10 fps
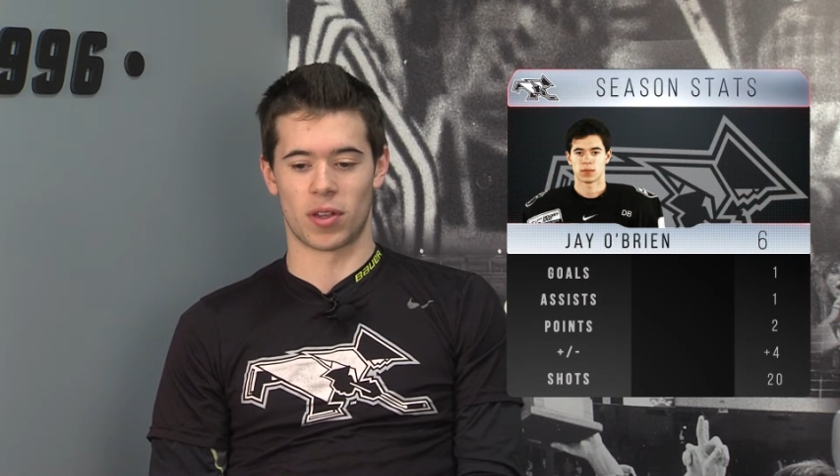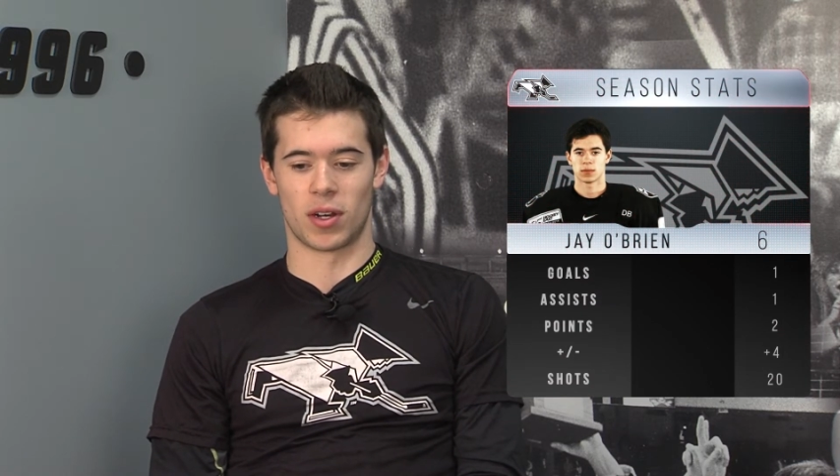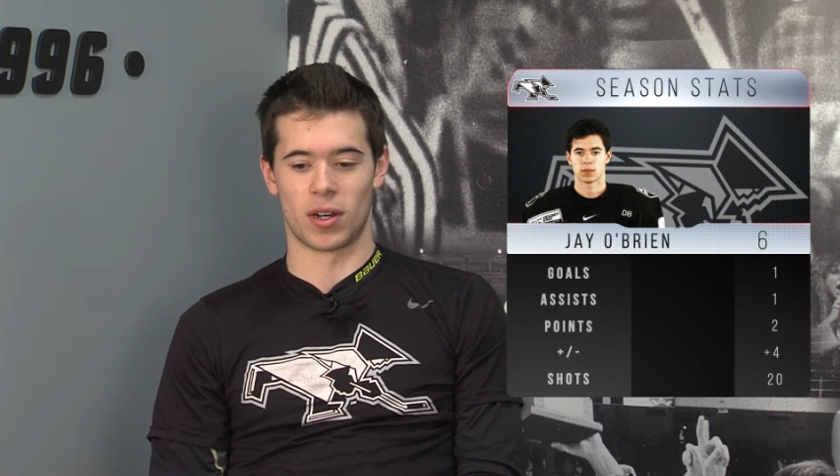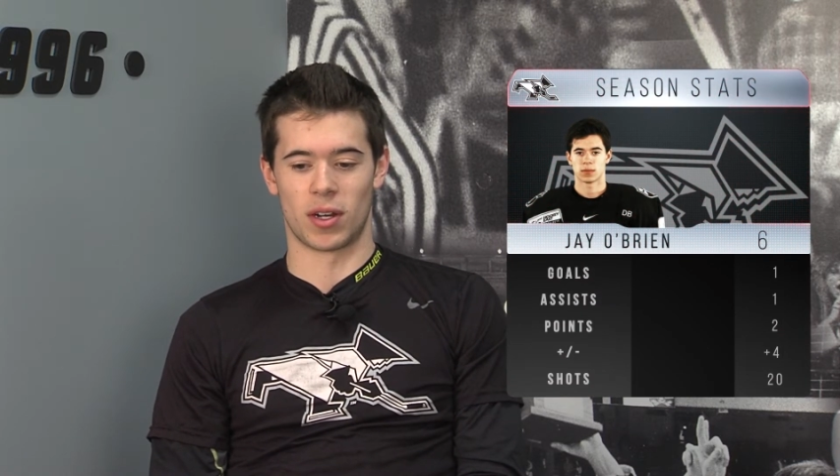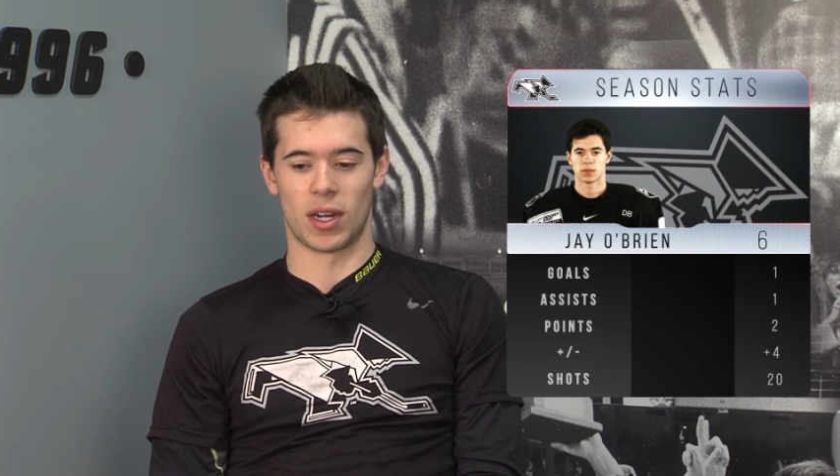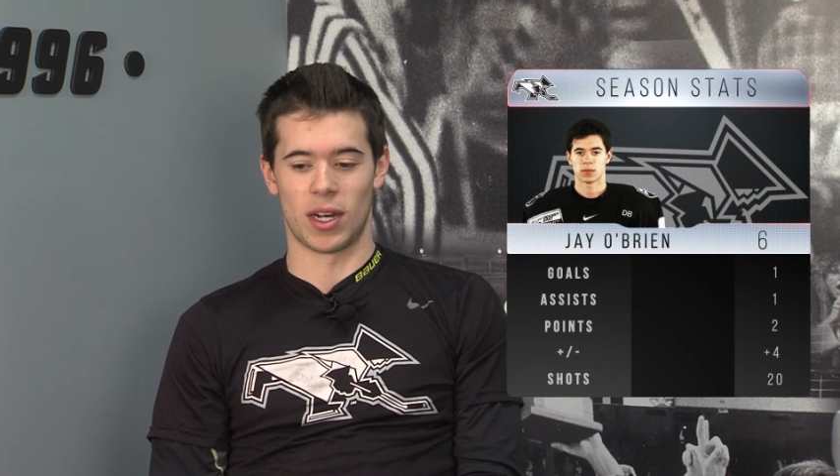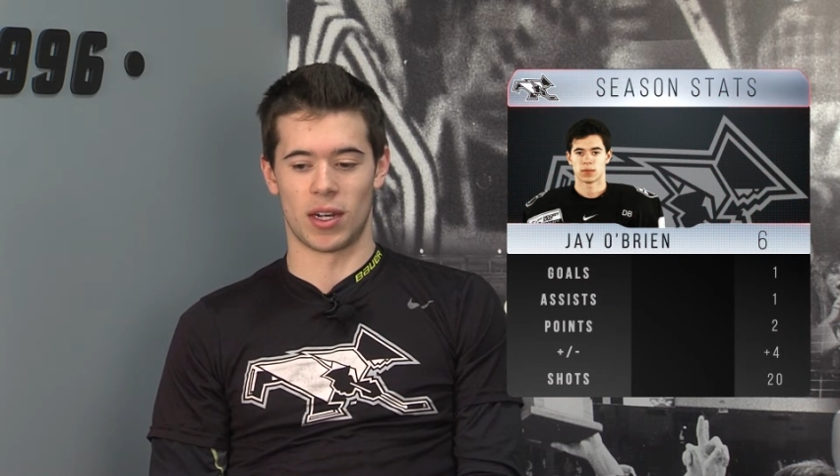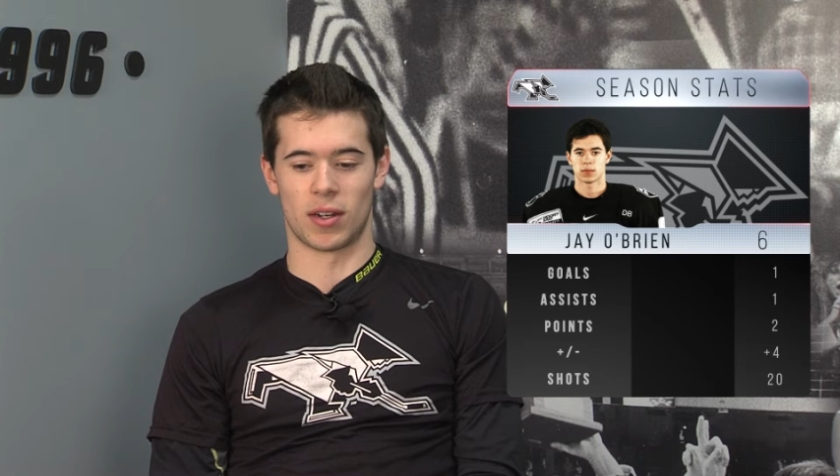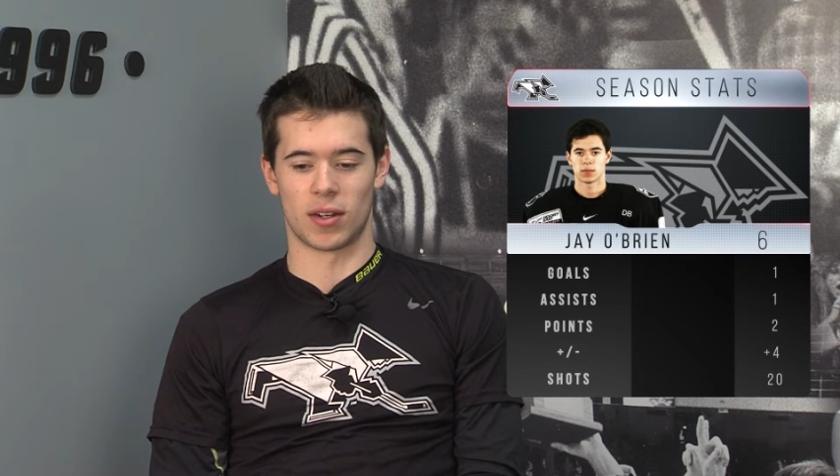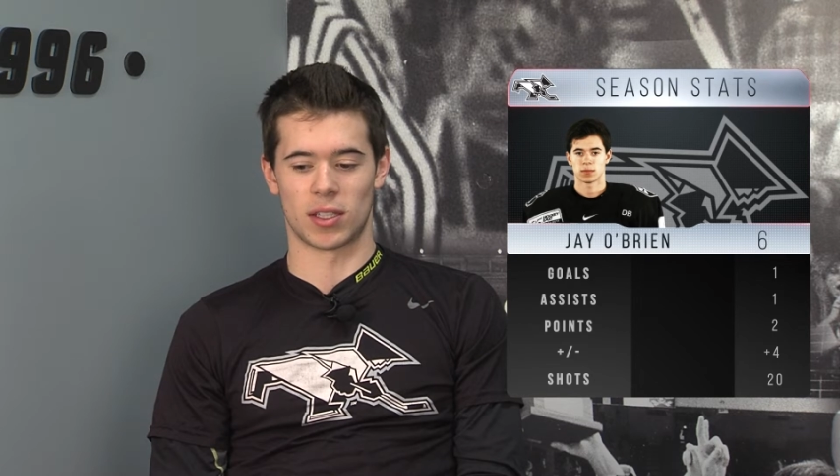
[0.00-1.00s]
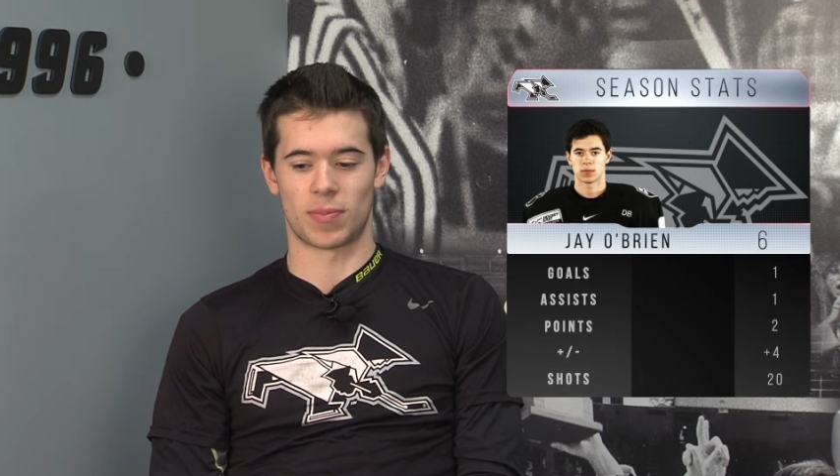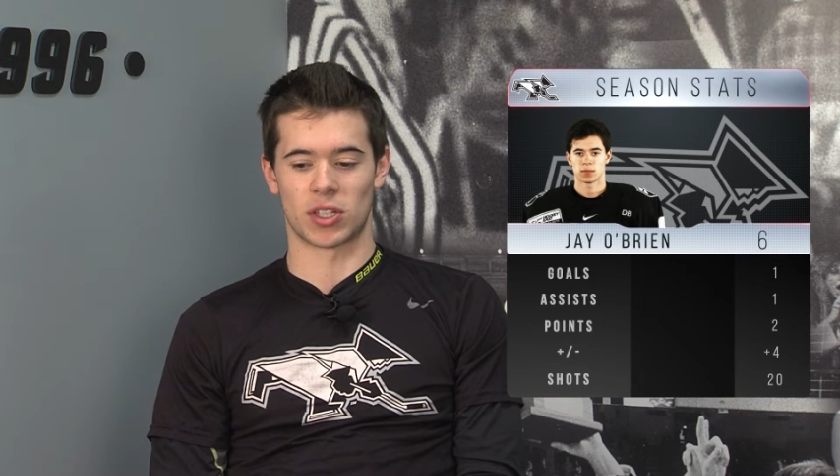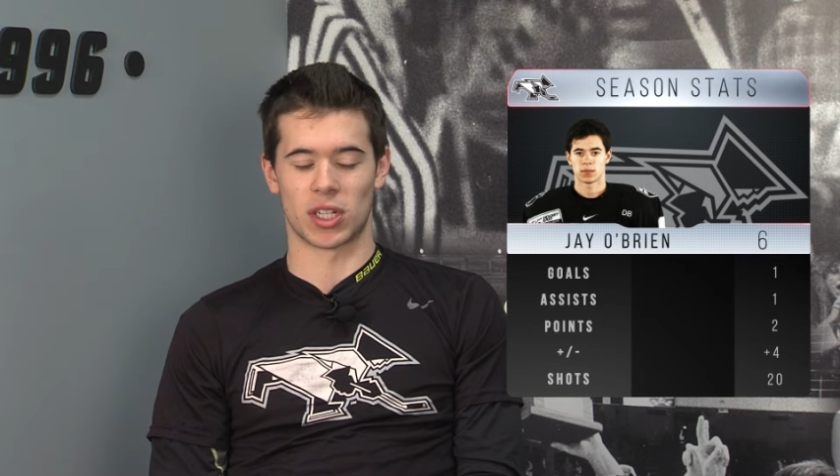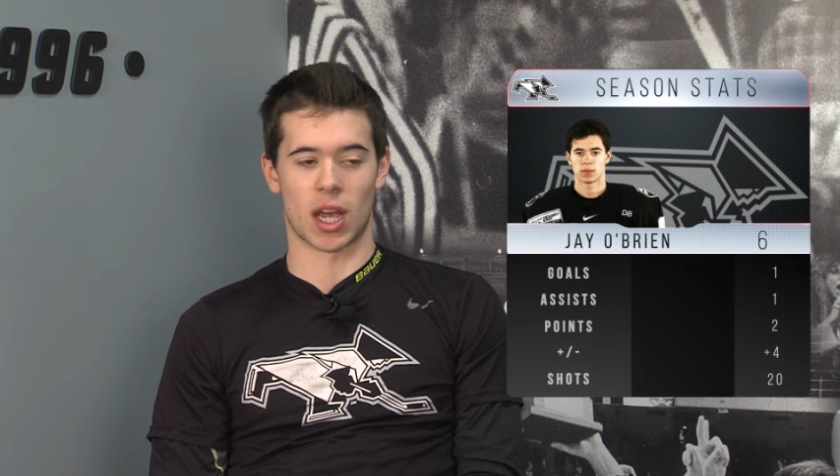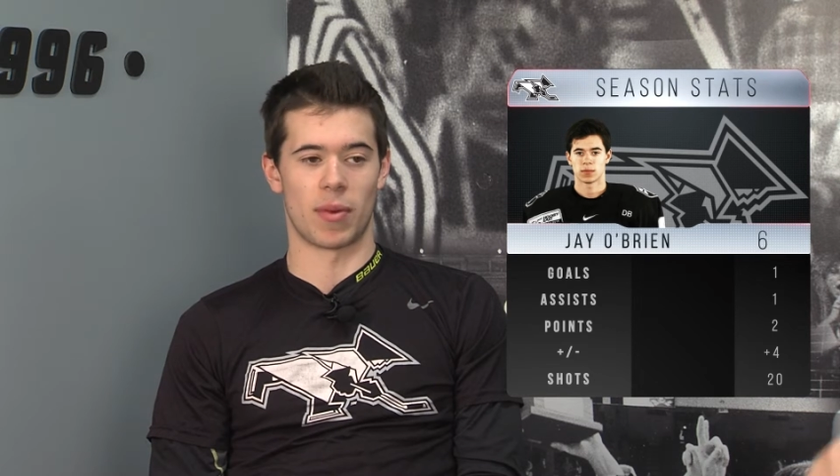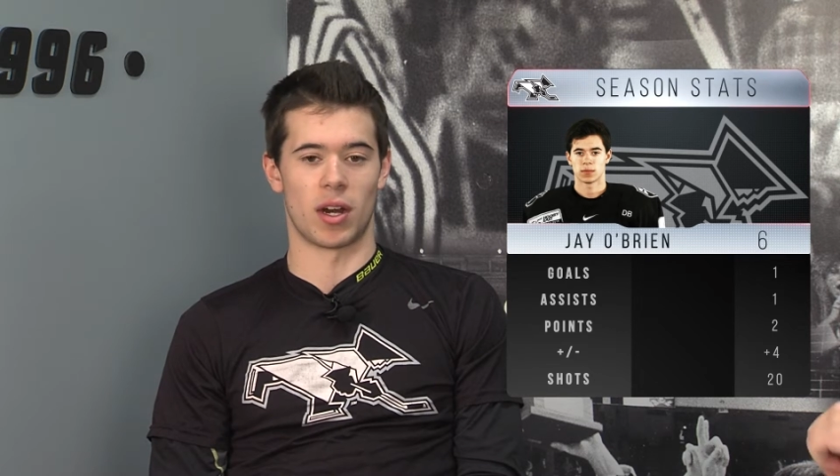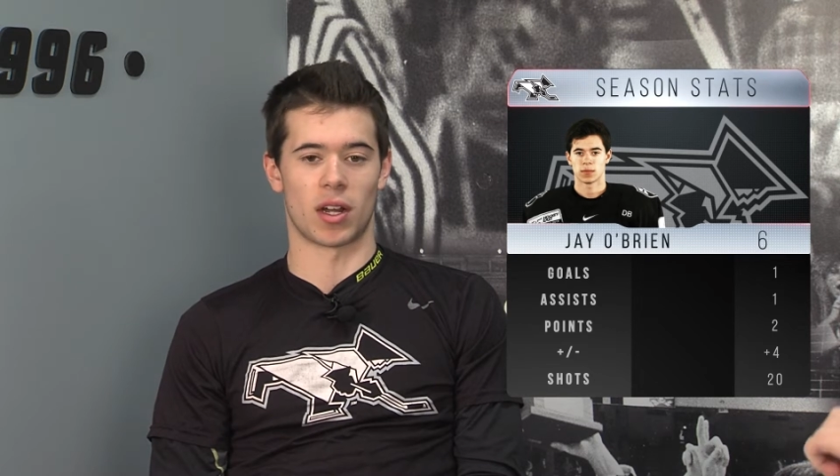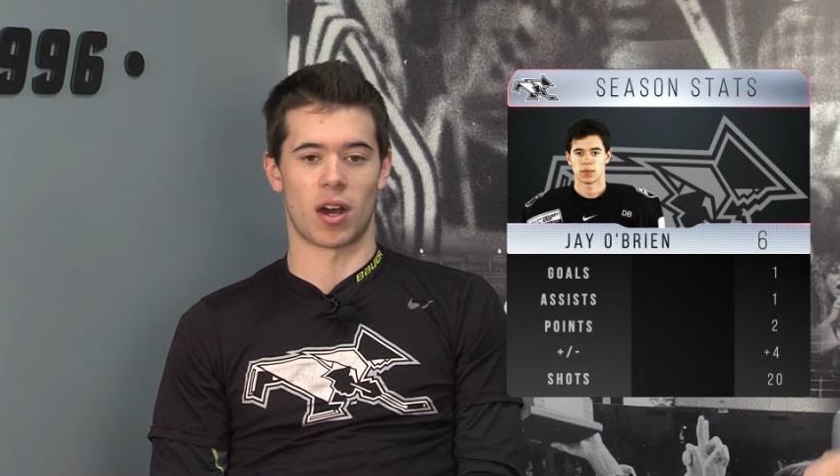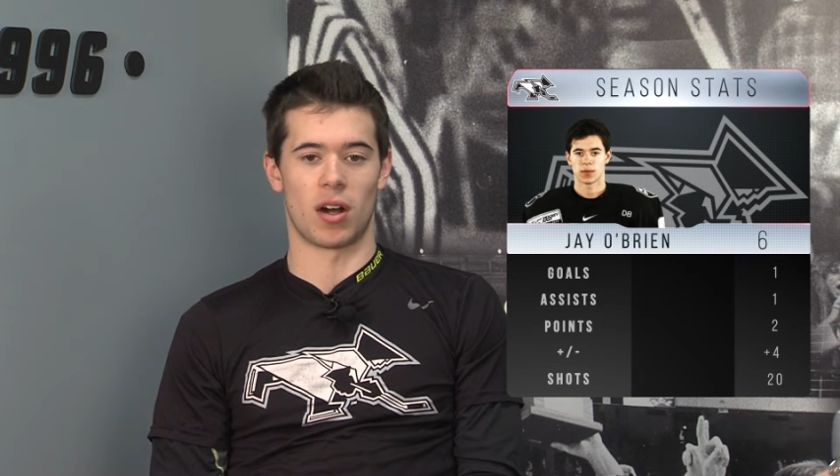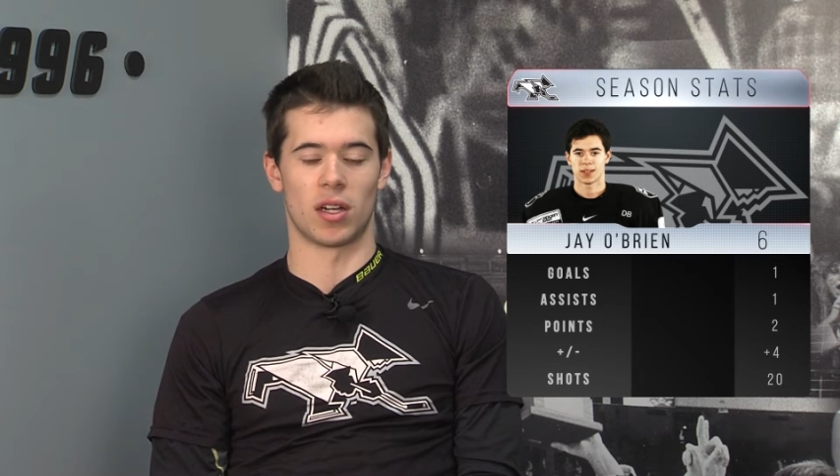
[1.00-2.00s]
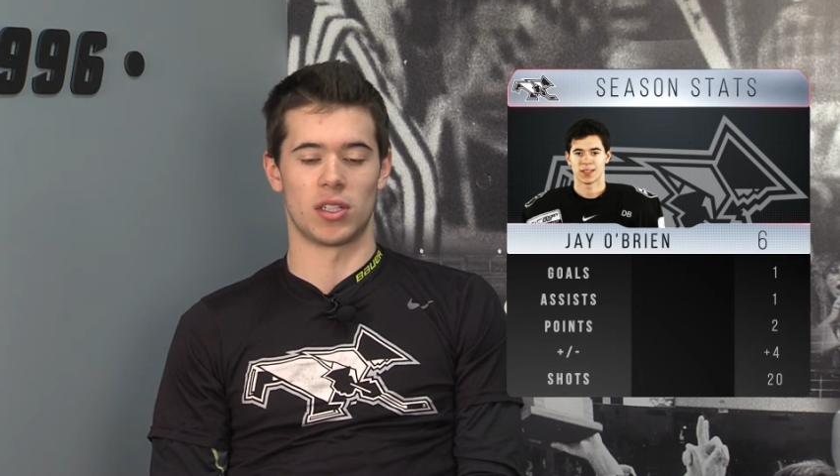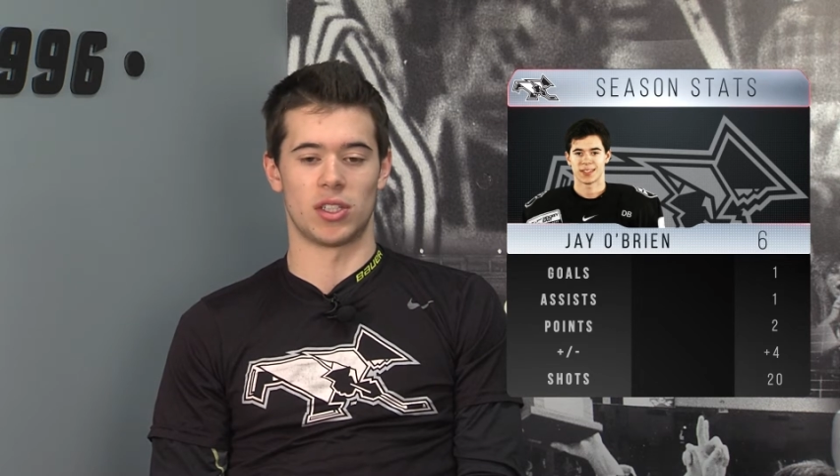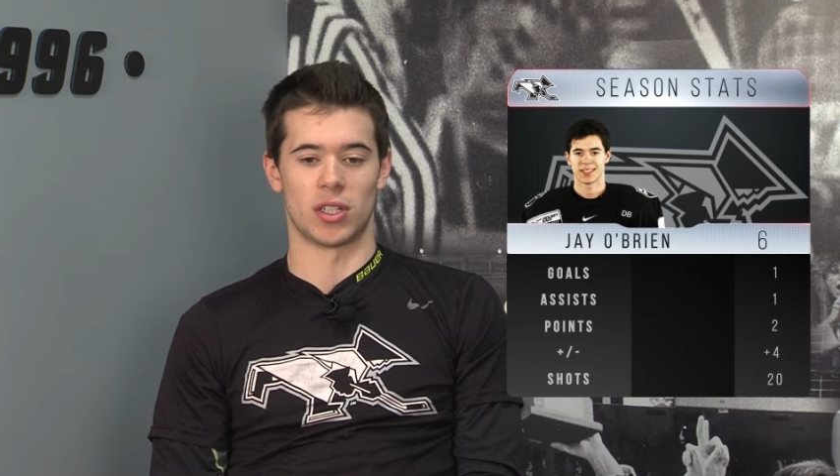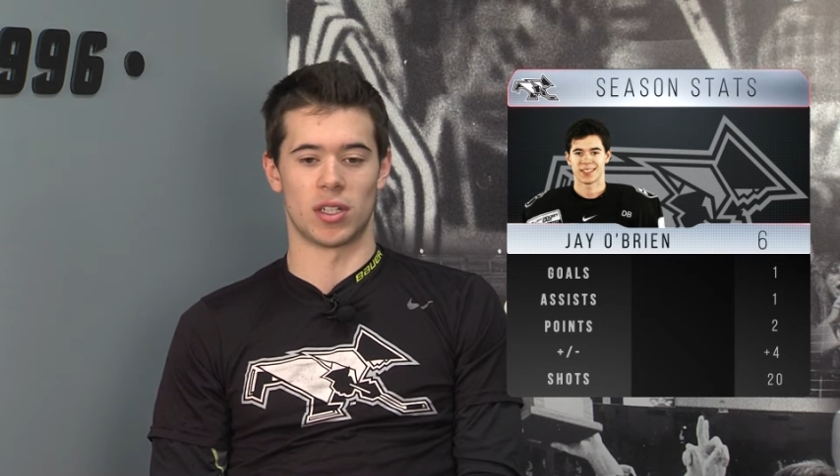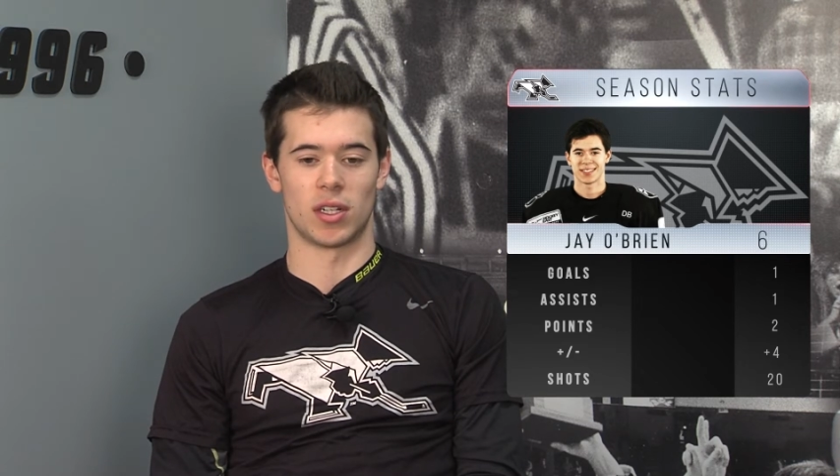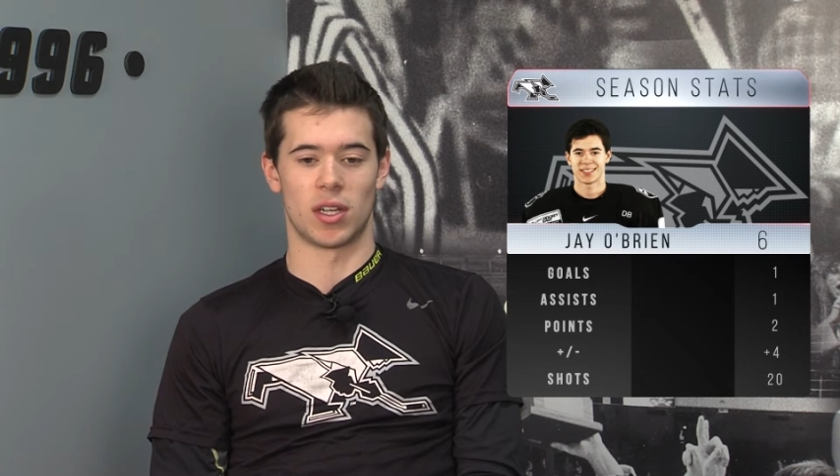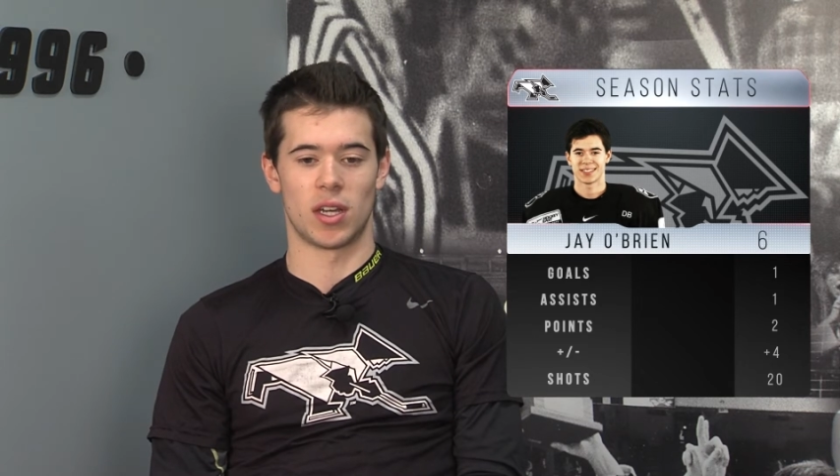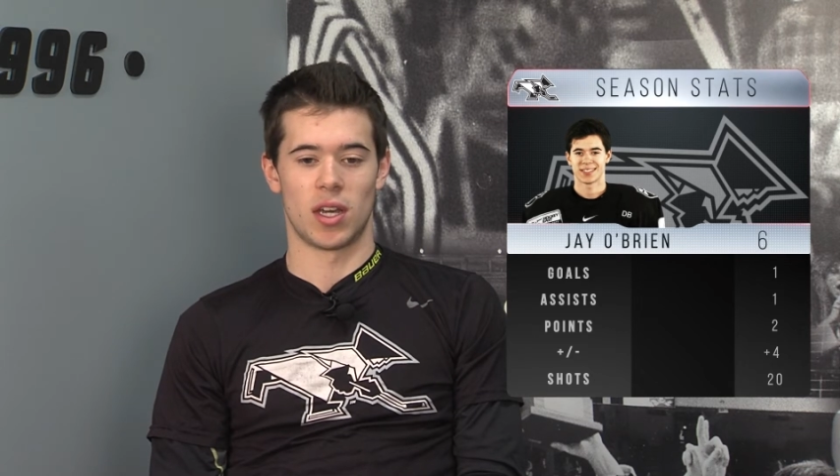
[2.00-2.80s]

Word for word: and especially coming into college, and